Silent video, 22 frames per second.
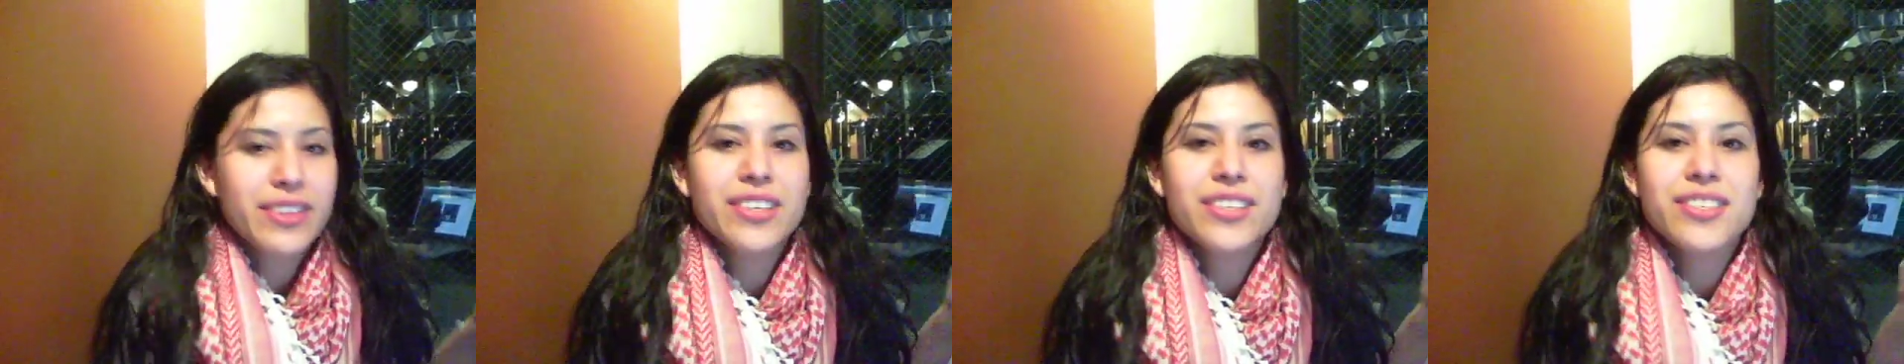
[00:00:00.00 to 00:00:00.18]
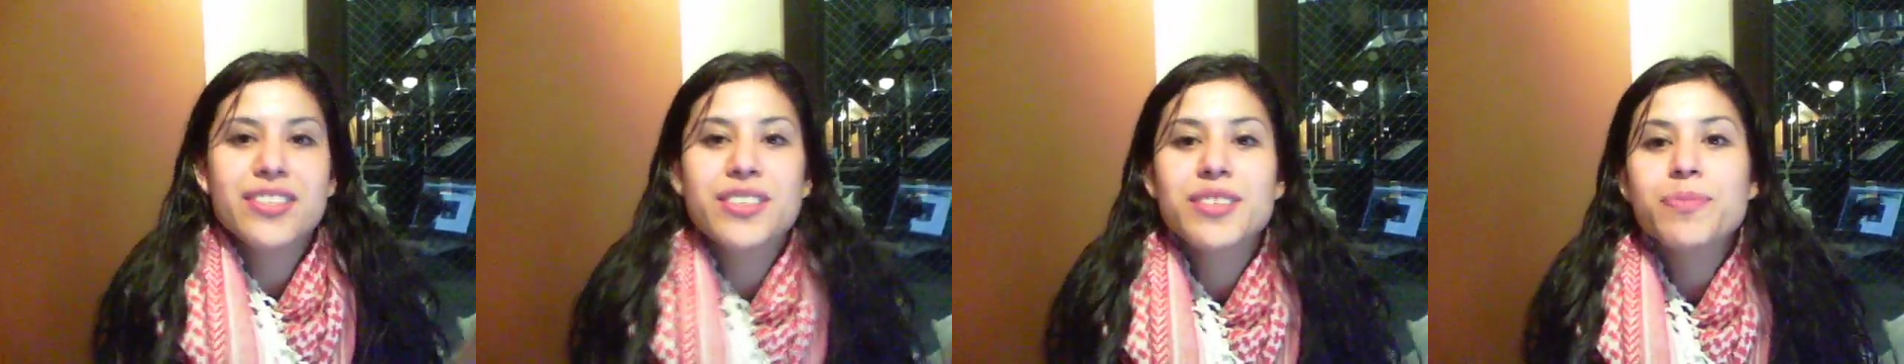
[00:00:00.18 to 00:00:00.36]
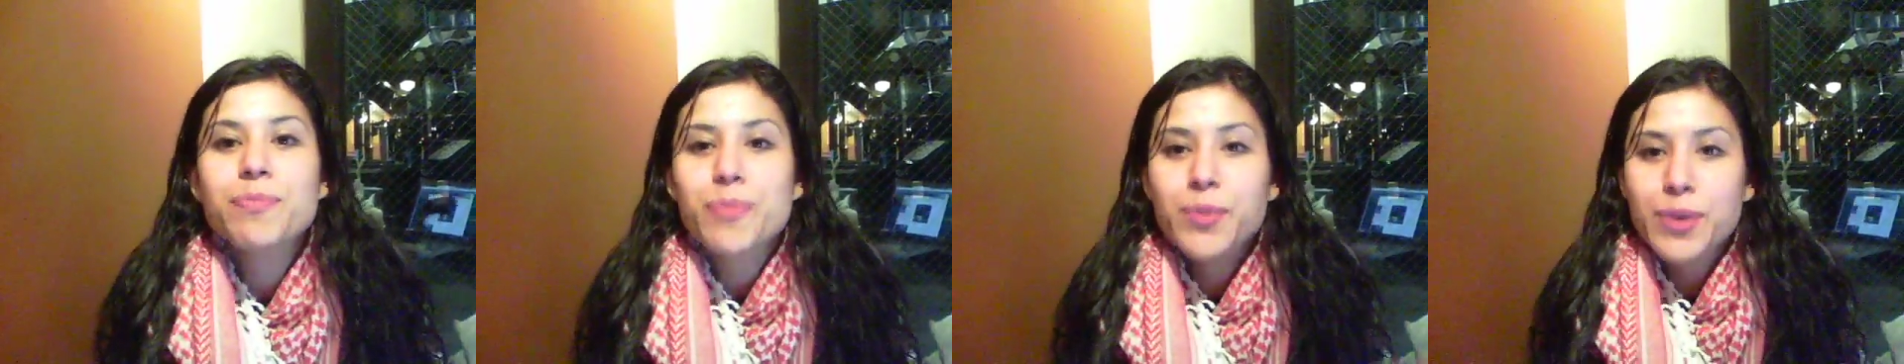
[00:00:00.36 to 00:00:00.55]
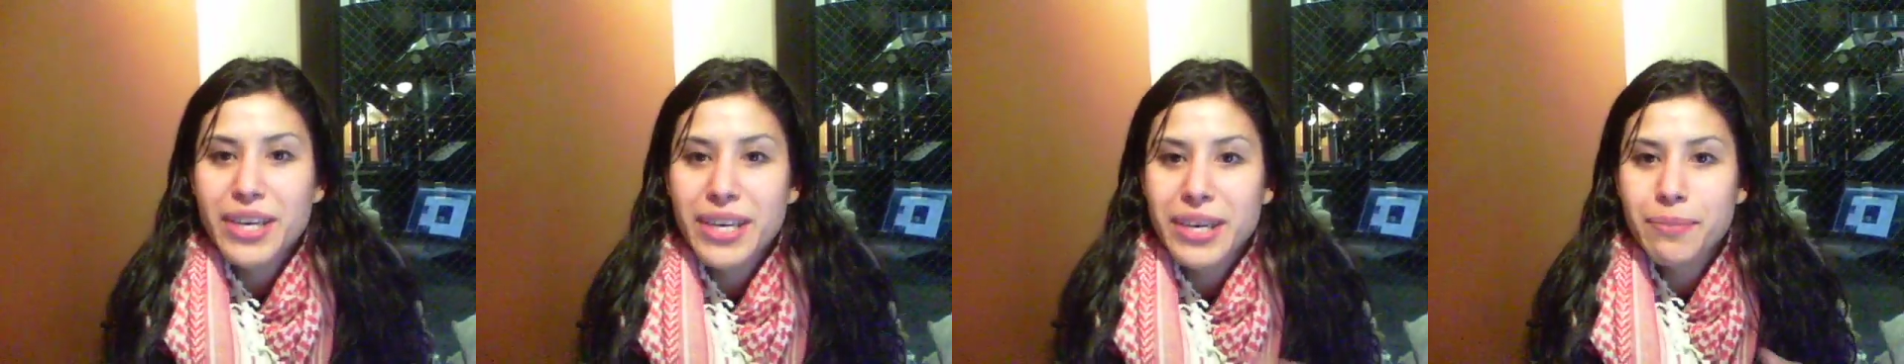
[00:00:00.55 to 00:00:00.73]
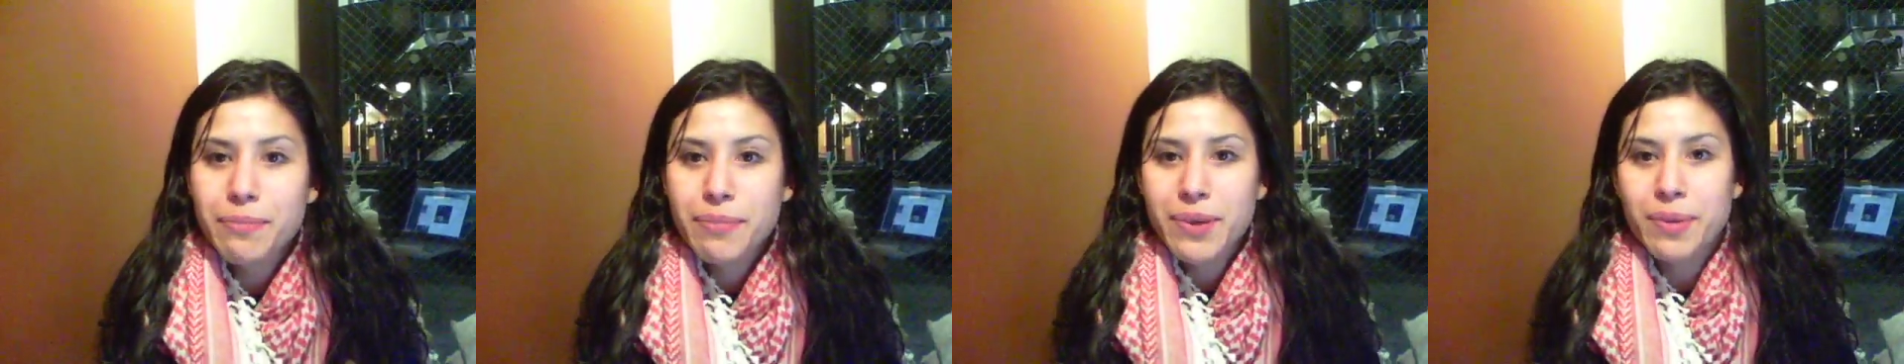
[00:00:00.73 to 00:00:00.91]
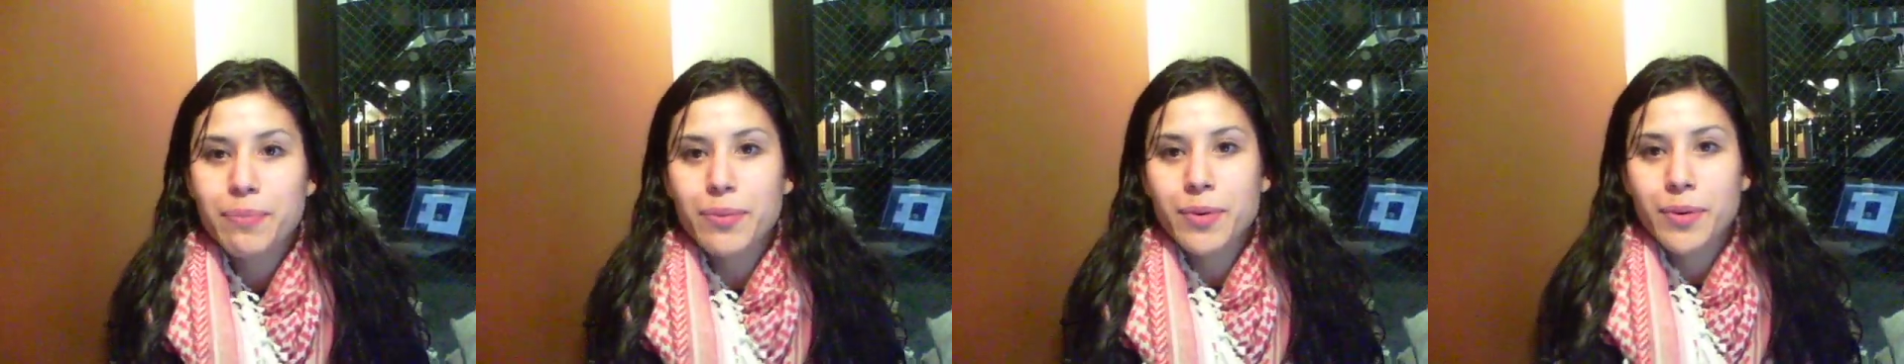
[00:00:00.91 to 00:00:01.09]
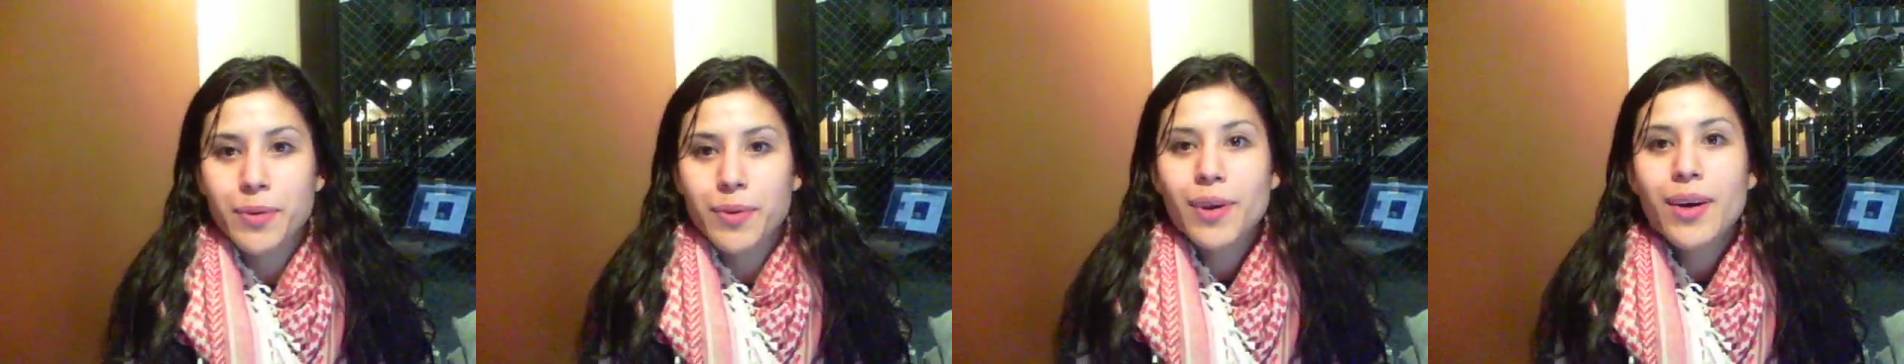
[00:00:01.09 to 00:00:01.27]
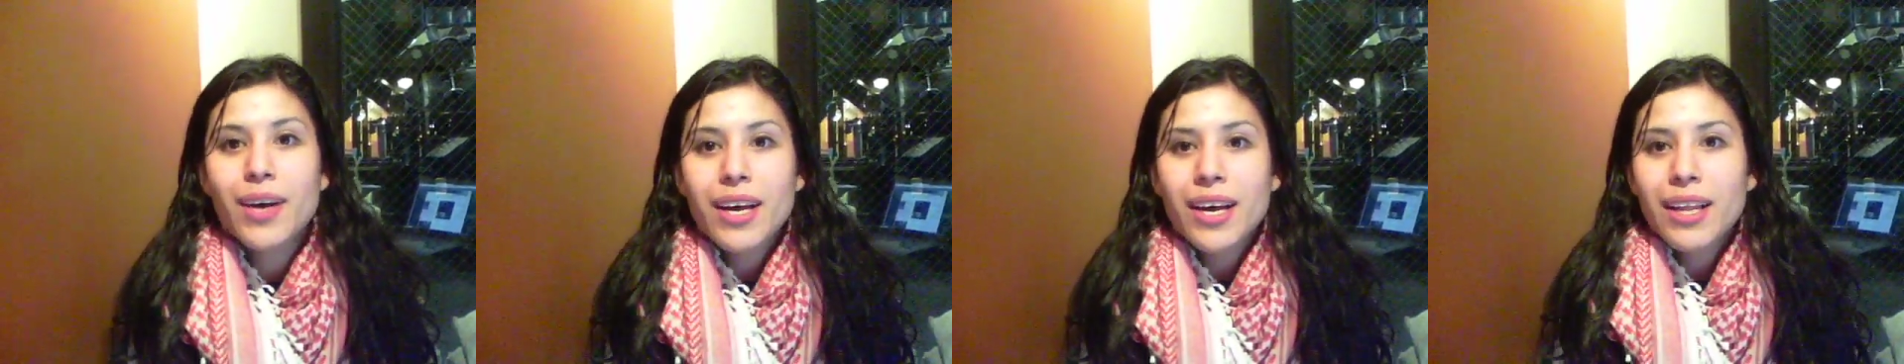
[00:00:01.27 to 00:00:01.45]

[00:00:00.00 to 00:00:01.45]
they just sprayed people,